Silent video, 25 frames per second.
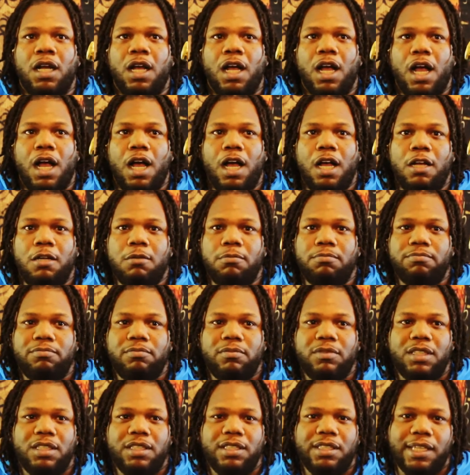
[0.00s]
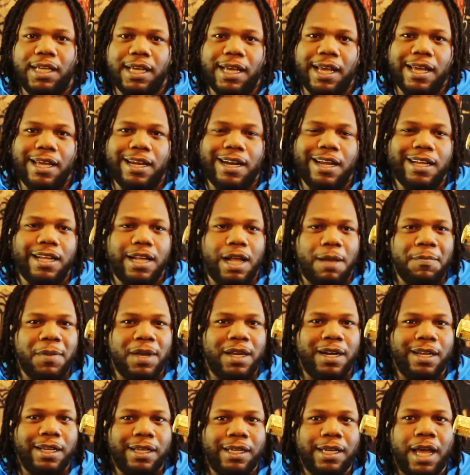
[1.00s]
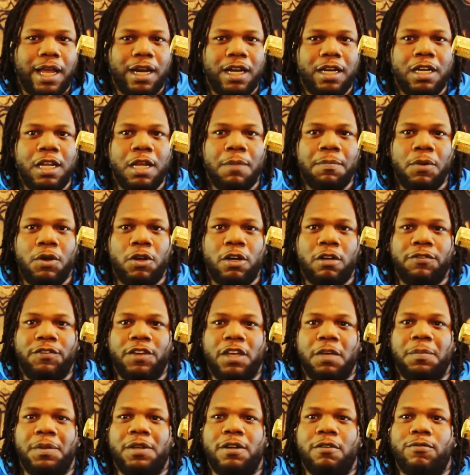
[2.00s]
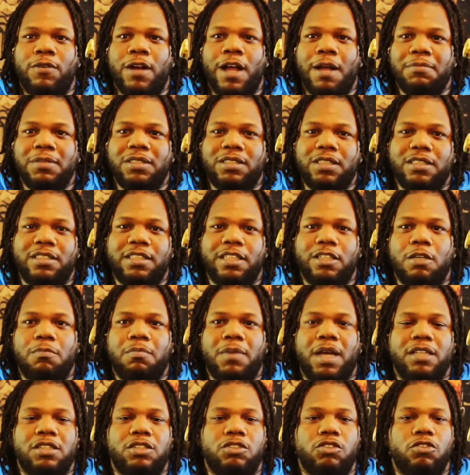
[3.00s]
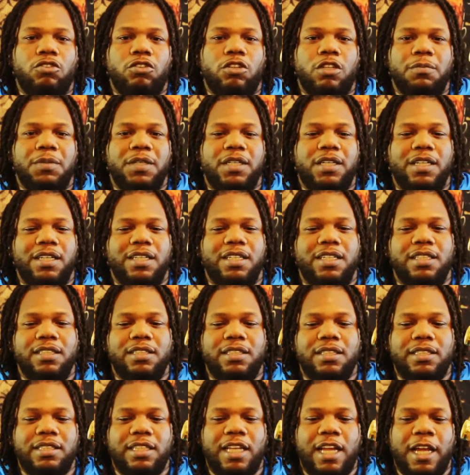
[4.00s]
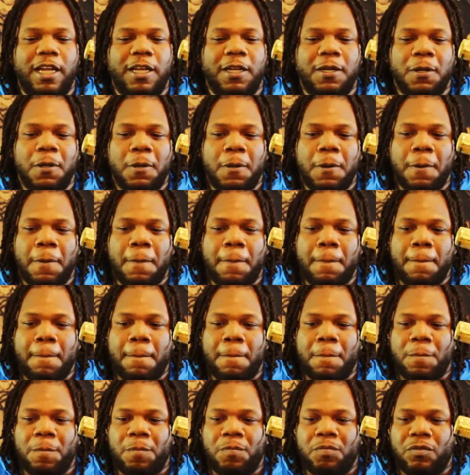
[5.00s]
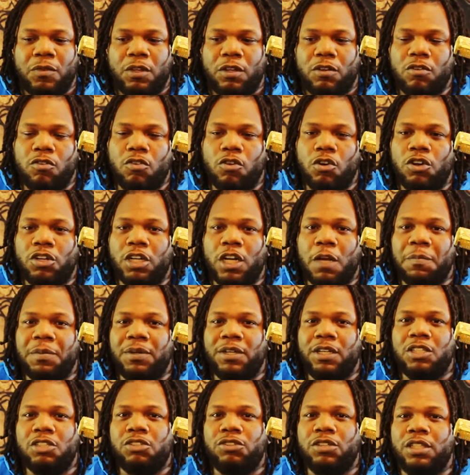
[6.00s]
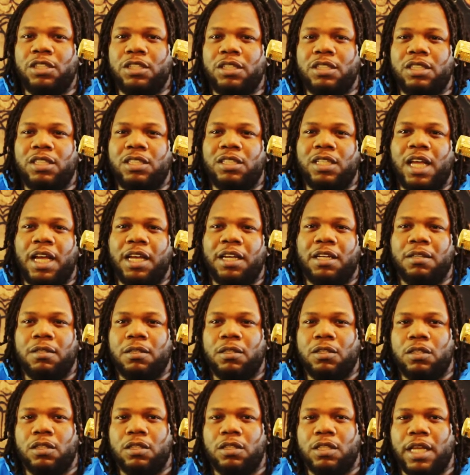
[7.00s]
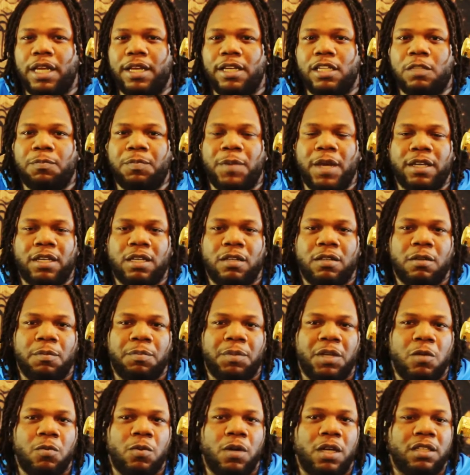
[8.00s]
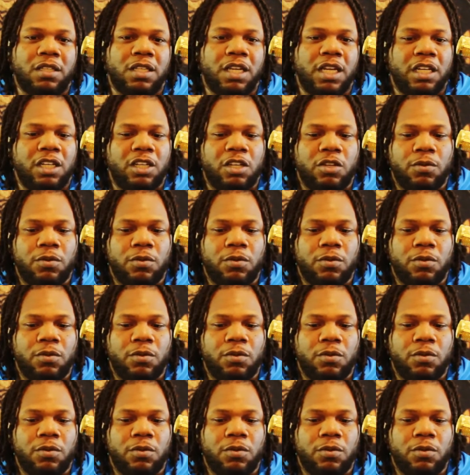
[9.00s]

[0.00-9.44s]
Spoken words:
Yeah, it kind of did motivate me to rap, just to tell my story, because it's like growing up in the trenches, it's like they expect it to be one thing.